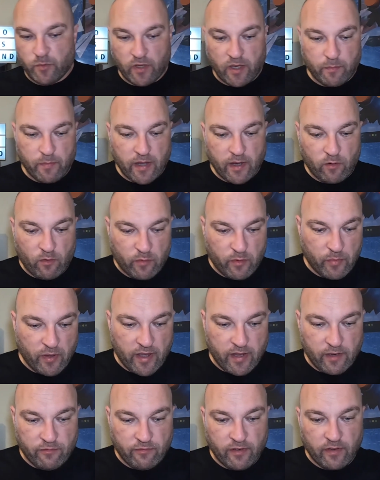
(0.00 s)
we'll get back what we
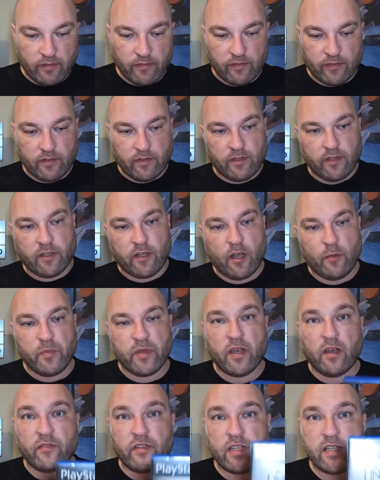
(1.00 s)
paid for it. A
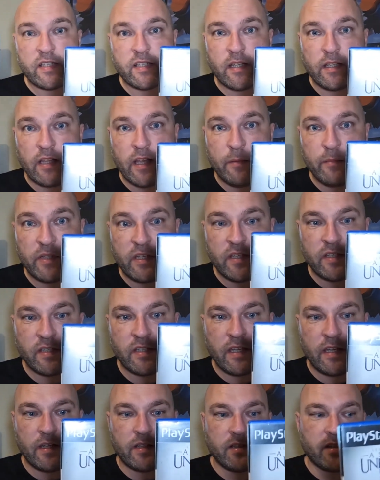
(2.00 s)
copy of this Lemony
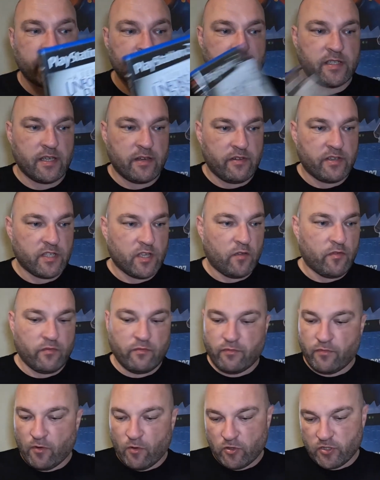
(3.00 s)
Snicket's A Series of
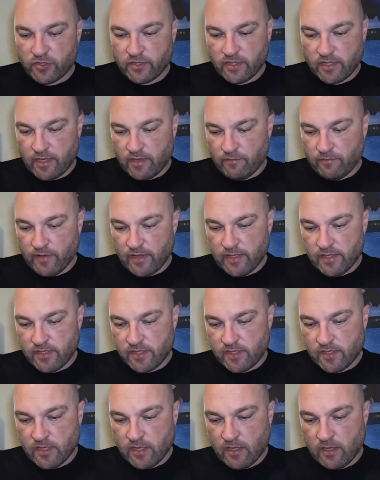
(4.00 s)
Unfortunate
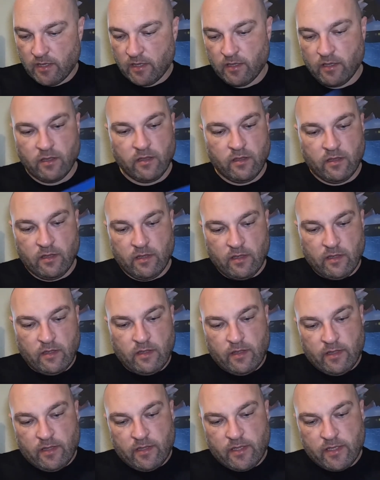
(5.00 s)
Events.
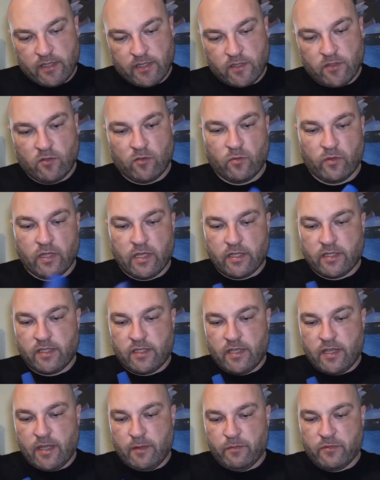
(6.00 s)
This is another one that's
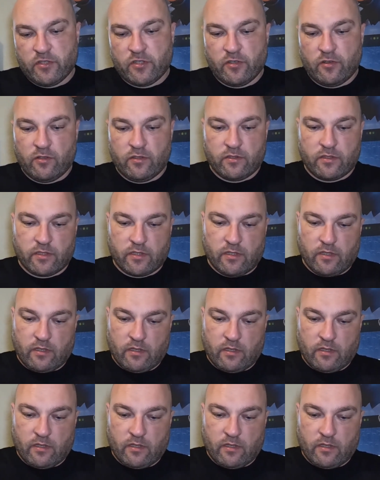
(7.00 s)
taped shut.